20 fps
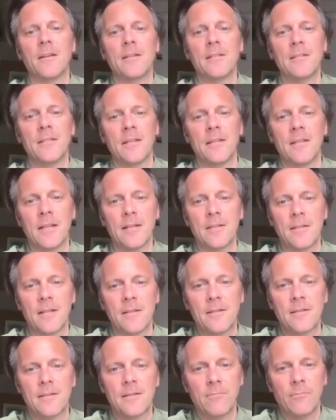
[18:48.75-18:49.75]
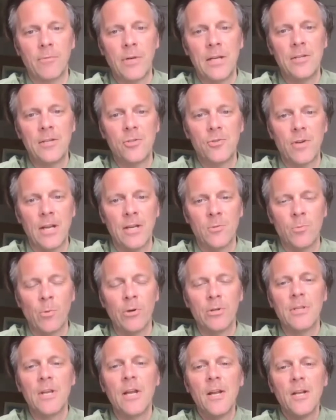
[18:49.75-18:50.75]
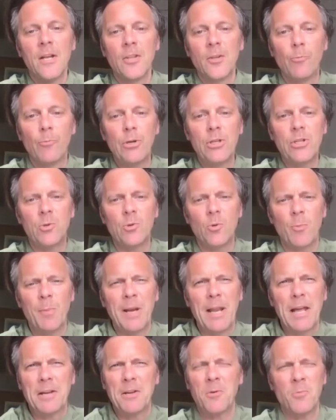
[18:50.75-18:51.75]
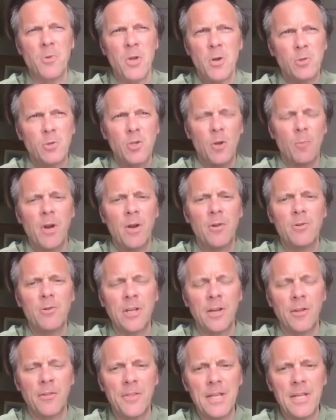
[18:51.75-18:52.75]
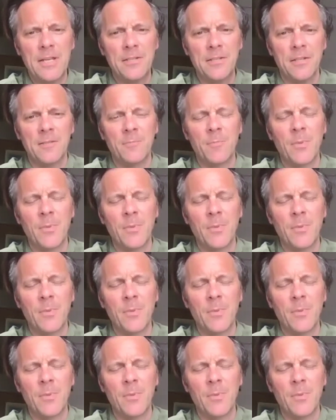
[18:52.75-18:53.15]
He said, that's really strange. Whereas the British will be like, oh no, stop closing our theatres.